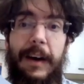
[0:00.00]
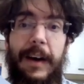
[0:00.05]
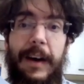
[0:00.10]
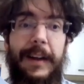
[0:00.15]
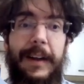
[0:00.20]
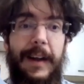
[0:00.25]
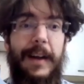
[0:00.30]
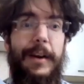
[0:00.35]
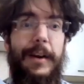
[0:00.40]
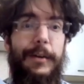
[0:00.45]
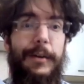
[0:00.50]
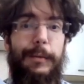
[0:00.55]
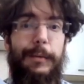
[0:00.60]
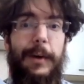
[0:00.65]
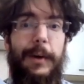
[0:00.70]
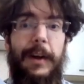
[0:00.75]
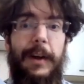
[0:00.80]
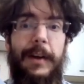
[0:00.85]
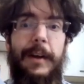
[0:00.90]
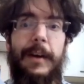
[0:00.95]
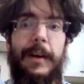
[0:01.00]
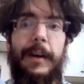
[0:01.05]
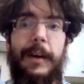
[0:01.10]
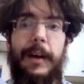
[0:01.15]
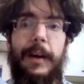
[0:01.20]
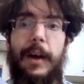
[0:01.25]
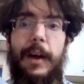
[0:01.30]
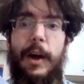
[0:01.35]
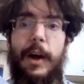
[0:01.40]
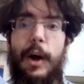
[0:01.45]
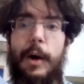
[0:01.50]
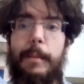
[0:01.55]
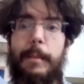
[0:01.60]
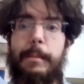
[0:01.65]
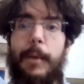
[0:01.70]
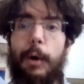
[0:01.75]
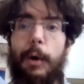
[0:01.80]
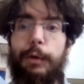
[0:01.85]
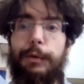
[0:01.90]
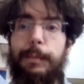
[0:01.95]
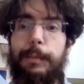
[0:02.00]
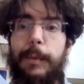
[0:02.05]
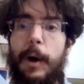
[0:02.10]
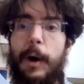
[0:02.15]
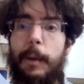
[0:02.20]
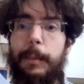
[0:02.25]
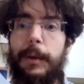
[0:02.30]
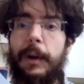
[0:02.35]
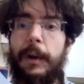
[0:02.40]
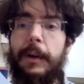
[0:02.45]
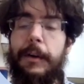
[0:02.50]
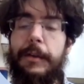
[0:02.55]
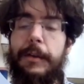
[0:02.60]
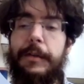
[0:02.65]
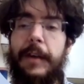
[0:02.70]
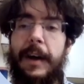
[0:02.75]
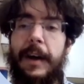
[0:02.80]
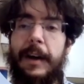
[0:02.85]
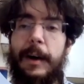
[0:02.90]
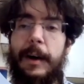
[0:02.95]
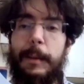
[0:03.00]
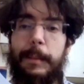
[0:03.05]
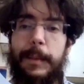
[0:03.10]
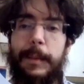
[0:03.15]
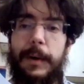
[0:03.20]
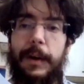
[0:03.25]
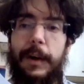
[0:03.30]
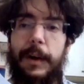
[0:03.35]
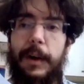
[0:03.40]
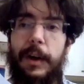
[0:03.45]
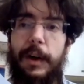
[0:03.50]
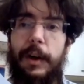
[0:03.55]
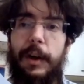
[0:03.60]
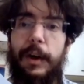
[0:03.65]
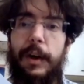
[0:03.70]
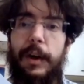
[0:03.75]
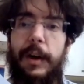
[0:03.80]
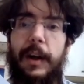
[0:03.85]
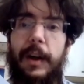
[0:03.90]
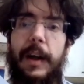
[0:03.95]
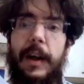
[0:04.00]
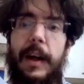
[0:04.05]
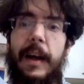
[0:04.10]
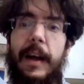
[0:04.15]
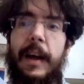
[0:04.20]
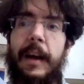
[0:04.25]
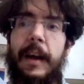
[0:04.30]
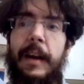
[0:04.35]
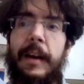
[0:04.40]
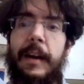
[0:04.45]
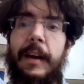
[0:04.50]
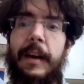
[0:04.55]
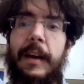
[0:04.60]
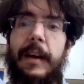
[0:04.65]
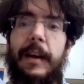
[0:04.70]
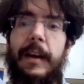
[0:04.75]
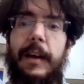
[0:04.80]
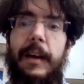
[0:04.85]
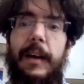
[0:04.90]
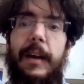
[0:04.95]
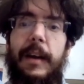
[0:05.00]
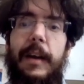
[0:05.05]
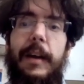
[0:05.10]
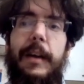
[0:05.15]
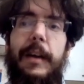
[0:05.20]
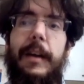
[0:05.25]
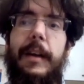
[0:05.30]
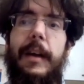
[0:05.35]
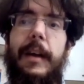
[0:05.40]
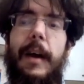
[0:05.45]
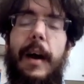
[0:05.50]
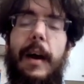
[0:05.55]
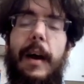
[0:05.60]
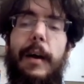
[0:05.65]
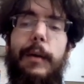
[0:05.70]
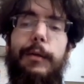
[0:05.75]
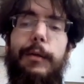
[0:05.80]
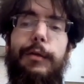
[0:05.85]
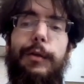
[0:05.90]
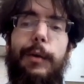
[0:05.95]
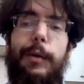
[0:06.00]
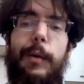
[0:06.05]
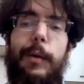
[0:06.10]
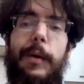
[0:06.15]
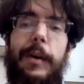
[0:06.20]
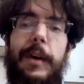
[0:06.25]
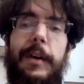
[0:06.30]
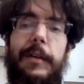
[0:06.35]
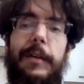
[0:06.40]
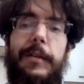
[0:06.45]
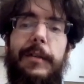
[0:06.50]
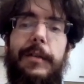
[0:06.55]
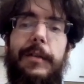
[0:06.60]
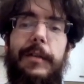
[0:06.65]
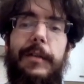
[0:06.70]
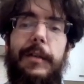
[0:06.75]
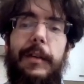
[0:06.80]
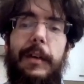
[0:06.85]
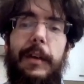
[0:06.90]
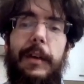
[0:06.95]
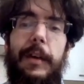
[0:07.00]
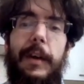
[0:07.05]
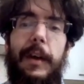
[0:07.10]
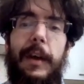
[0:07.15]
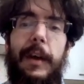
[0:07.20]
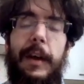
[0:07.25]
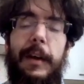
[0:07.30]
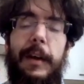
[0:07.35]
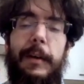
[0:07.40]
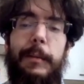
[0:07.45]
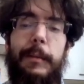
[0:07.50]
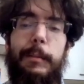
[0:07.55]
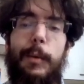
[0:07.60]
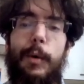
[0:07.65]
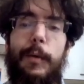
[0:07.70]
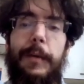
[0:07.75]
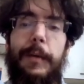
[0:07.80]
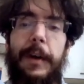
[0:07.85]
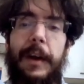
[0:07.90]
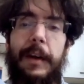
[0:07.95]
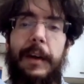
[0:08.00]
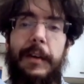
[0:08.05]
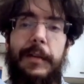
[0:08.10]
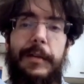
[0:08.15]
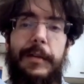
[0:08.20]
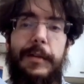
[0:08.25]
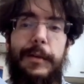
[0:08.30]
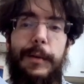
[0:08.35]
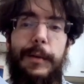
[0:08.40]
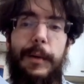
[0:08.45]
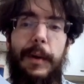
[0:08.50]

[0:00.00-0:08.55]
And that is really the most popular setup in stories, in movies.